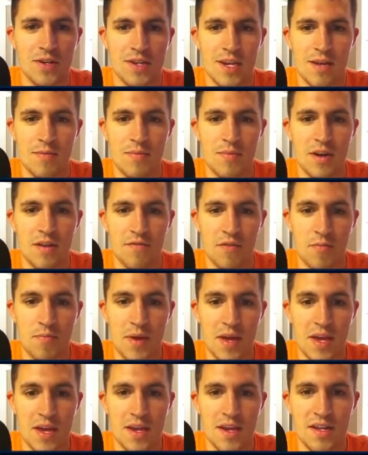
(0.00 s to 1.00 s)
a bit of a
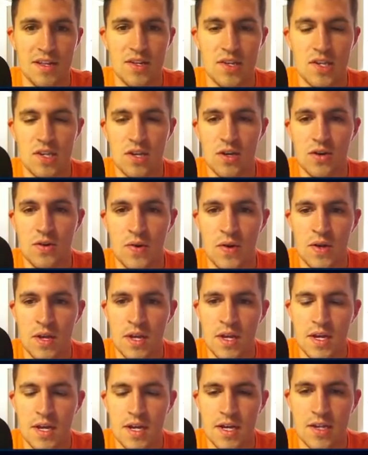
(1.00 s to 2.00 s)
pain. So
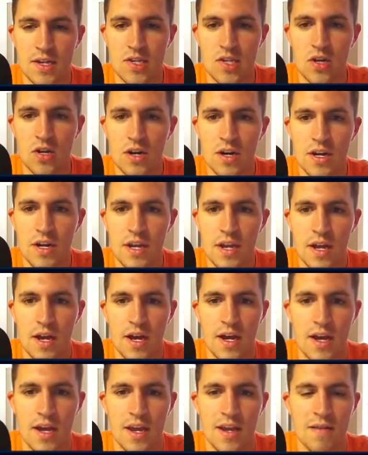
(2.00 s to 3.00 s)
sorry.
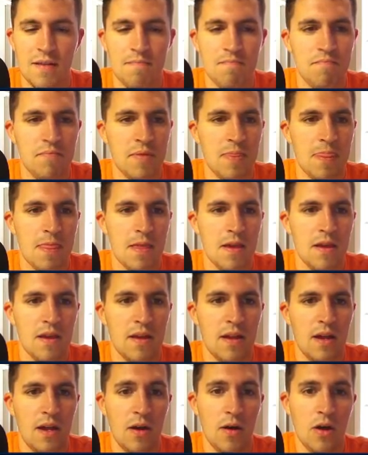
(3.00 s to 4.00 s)
I
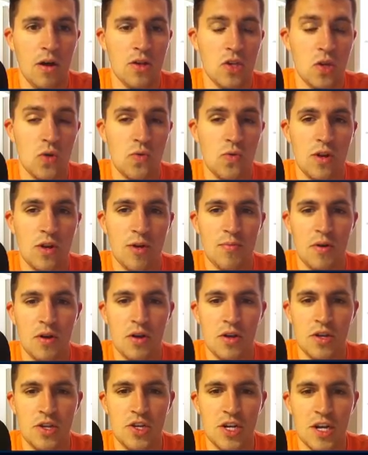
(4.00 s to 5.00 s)
also want to
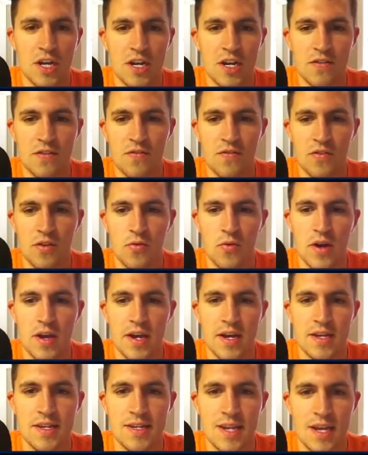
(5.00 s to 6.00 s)
apologize for the way
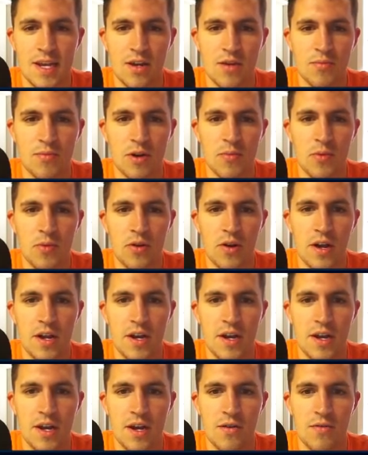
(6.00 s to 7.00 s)
I sound probably right
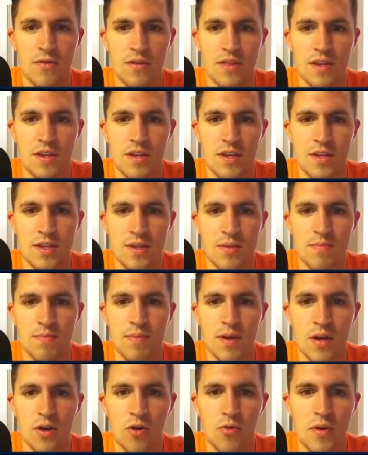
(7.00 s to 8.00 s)
now with these
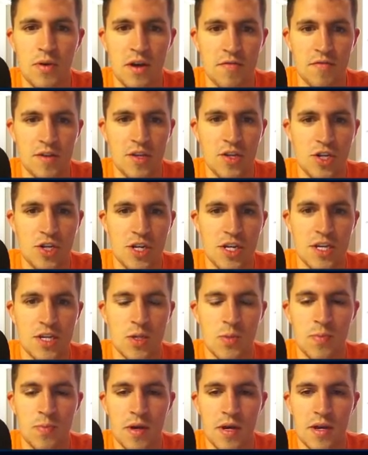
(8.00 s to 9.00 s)
big old puffy
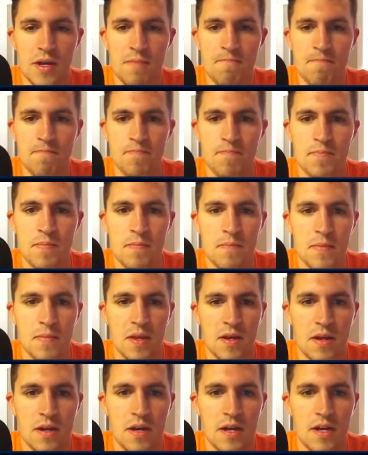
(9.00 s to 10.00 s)
cheeks, but
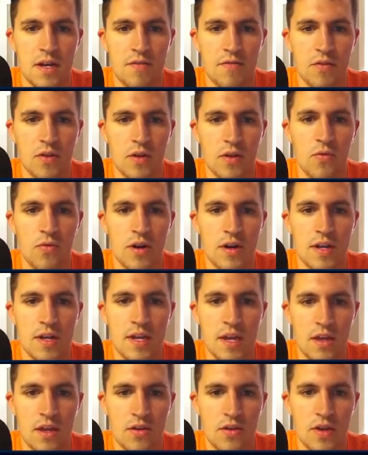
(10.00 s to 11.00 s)
I definitely wanted to
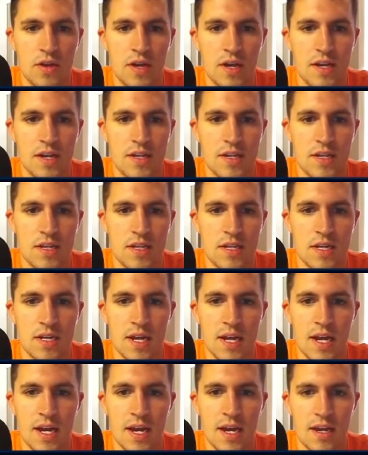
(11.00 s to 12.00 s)
get you guys this
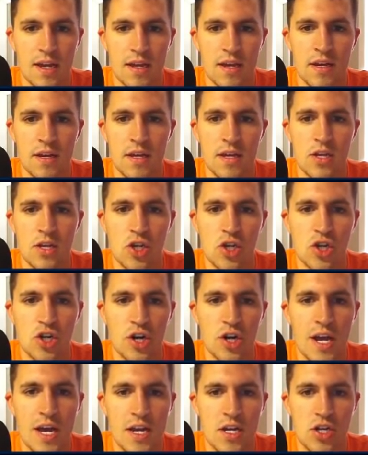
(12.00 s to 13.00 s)
attack
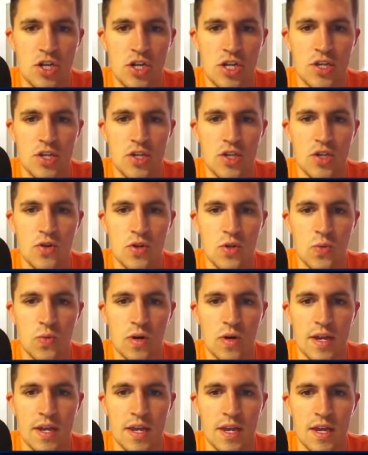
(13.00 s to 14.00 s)
strategy as soon as what
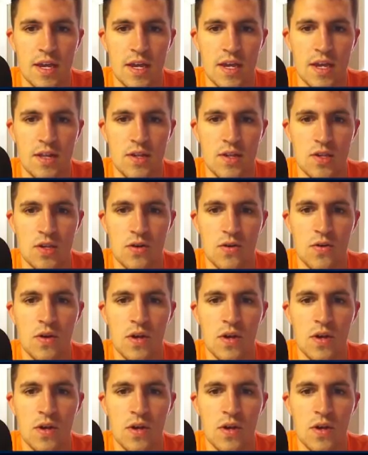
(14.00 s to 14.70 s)
I can. So